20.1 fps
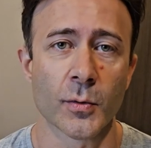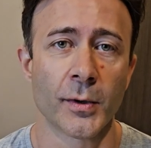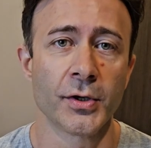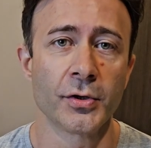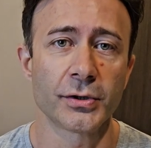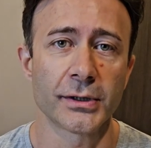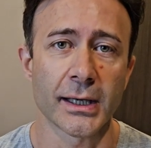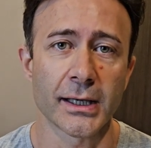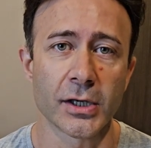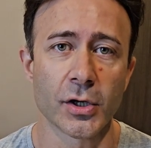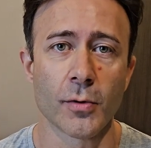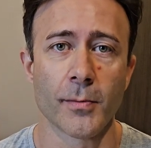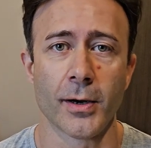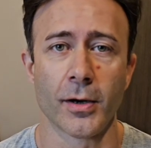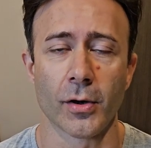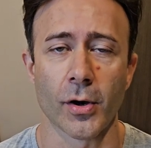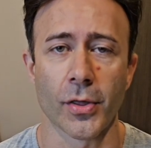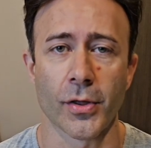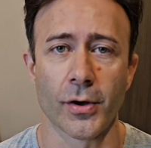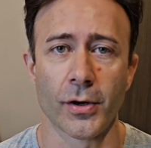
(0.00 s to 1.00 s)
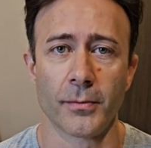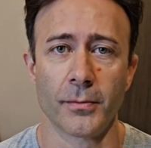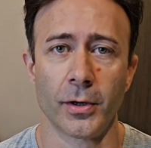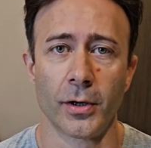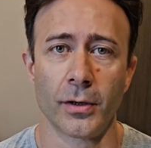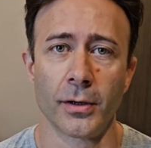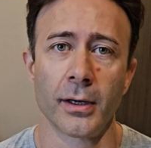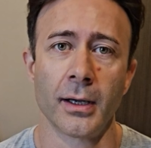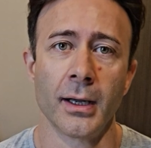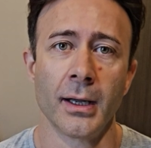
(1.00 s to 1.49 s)
When you take human growth
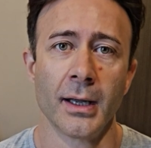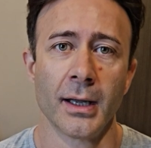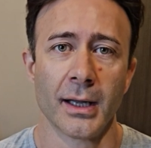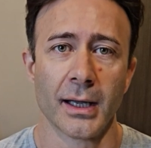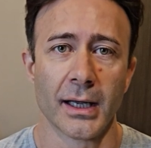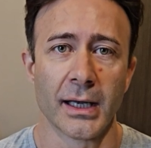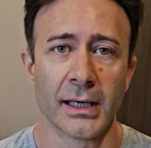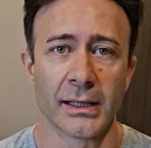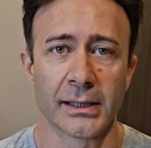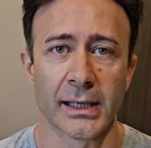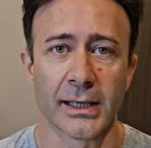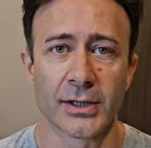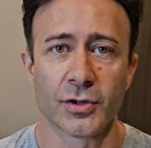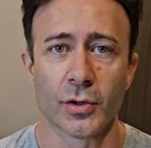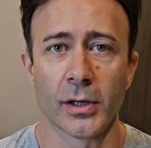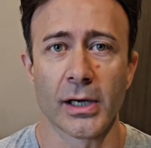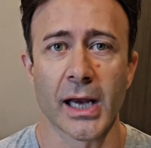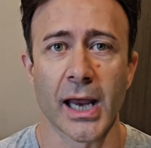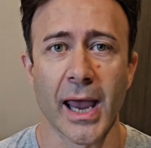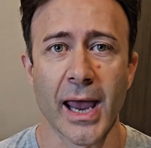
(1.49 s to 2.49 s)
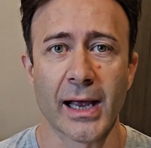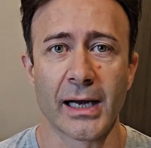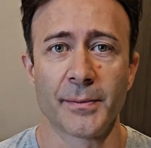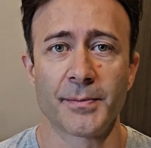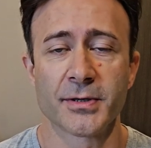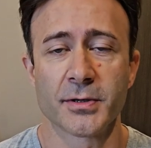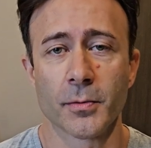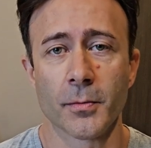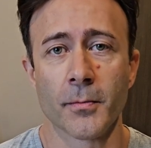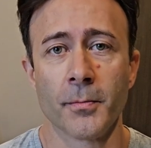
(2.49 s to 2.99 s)
hormone, it actually
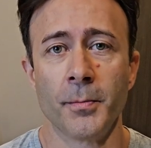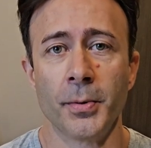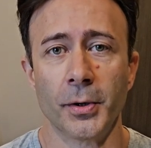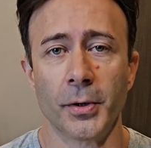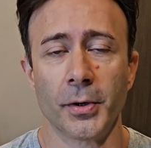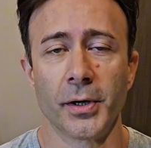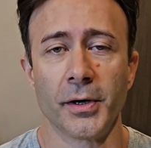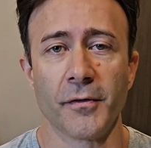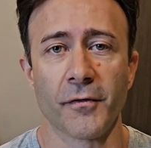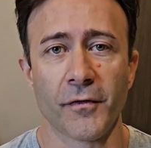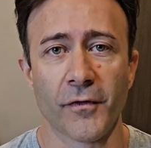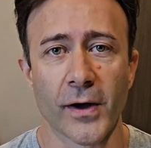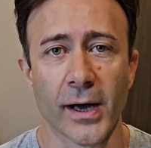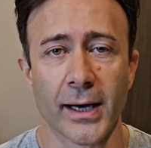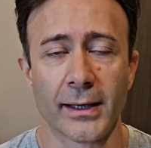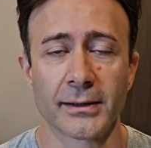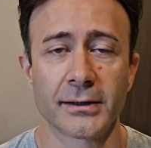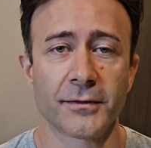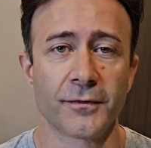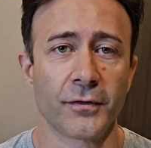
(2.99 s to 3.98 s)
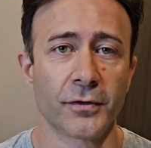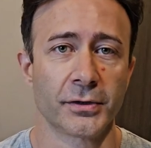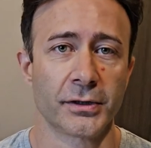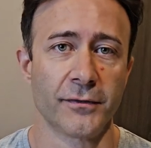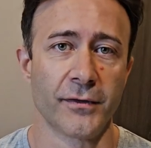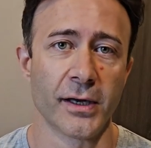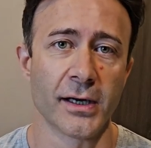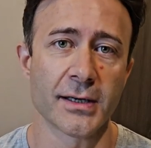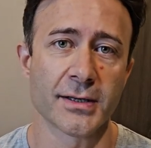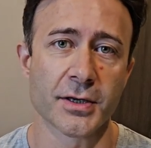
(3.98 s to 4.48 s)
helps burning fat for
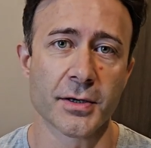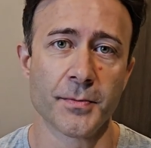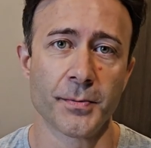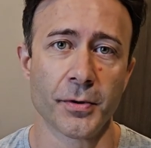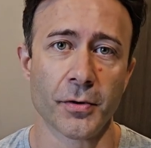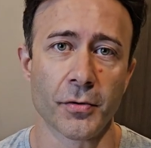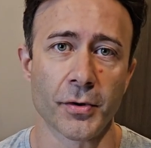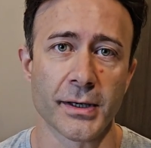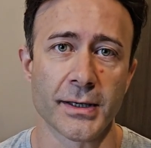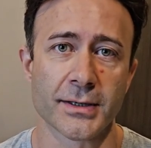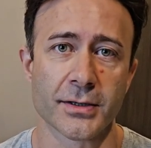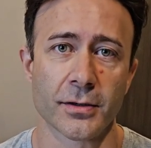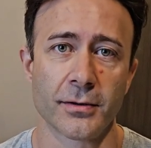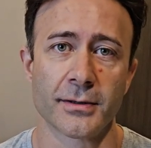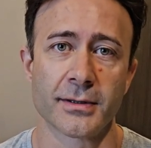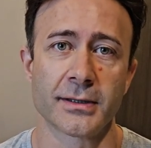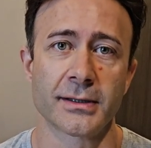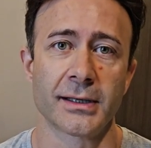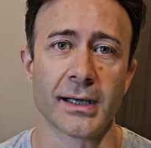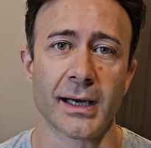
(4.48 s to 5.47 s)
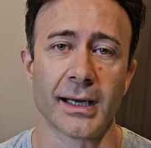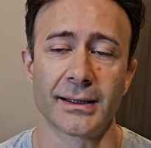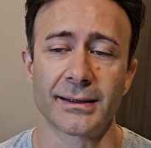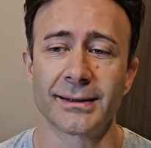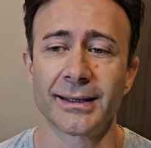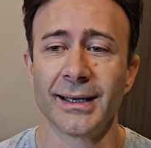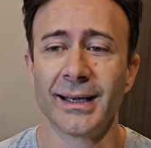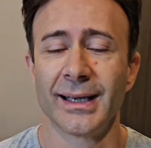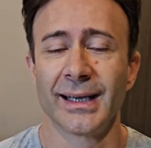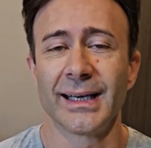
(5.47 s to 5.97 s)
the very simple reasons
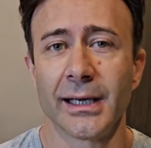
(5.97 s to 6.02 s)
that